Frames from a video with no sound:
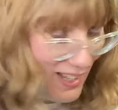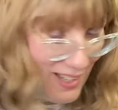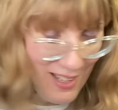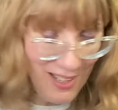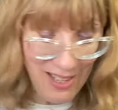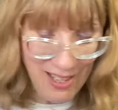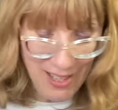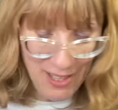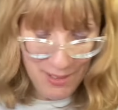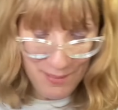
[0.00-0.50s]

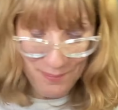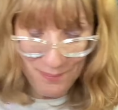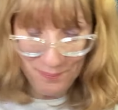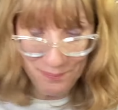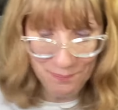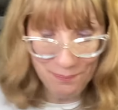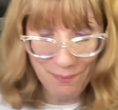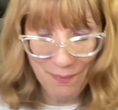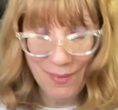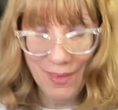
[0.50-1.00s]

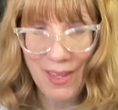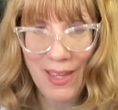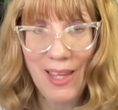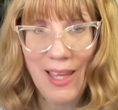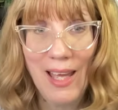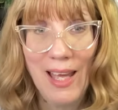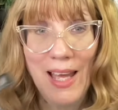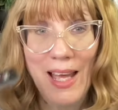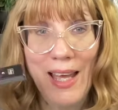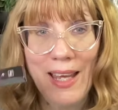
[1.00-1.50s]
Um,
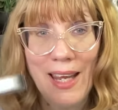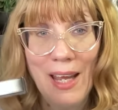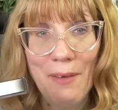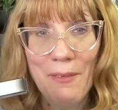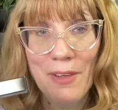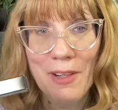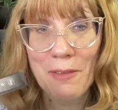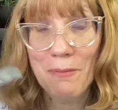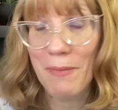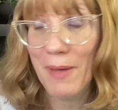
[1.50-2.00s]
I got
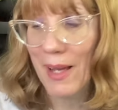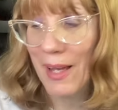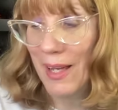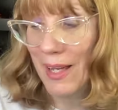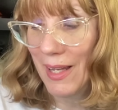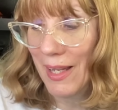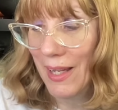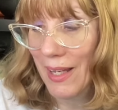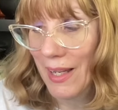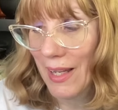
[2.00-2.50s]
one of
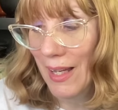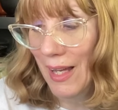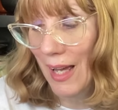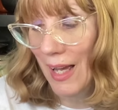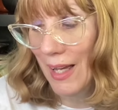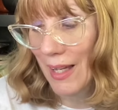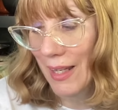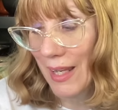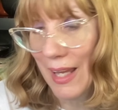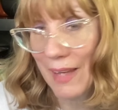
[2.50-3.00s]
my
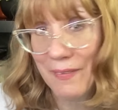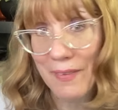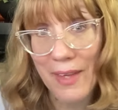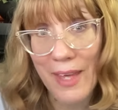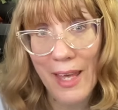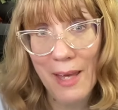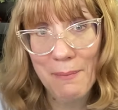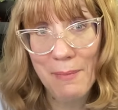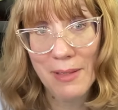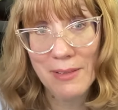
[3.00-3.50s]
uh, Kathy
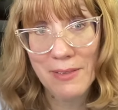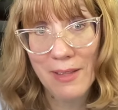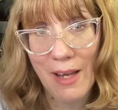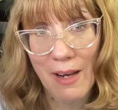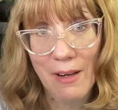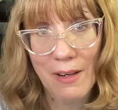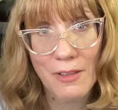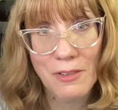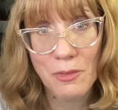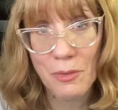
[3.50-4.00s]
Cat
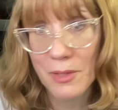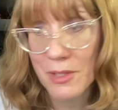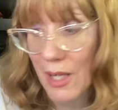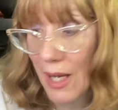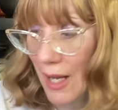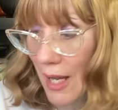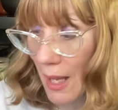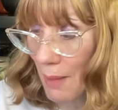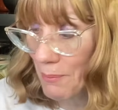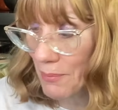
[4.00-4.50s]
mascaras, which
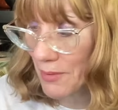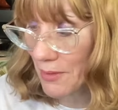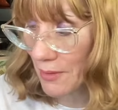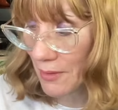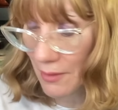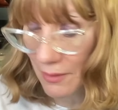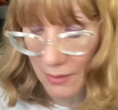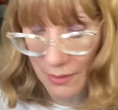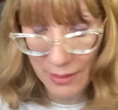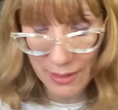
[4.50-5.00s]
I
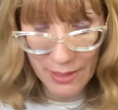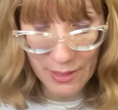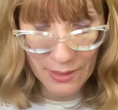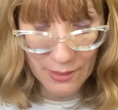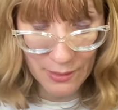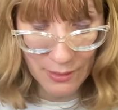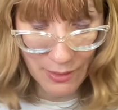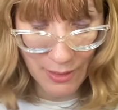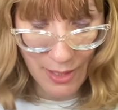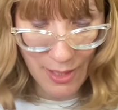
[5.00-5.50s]
absolutely
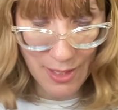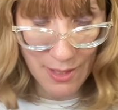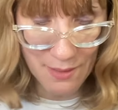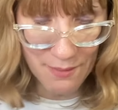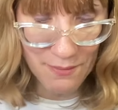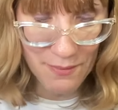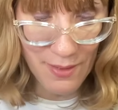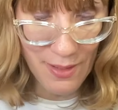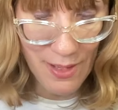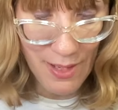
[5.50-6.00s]
love.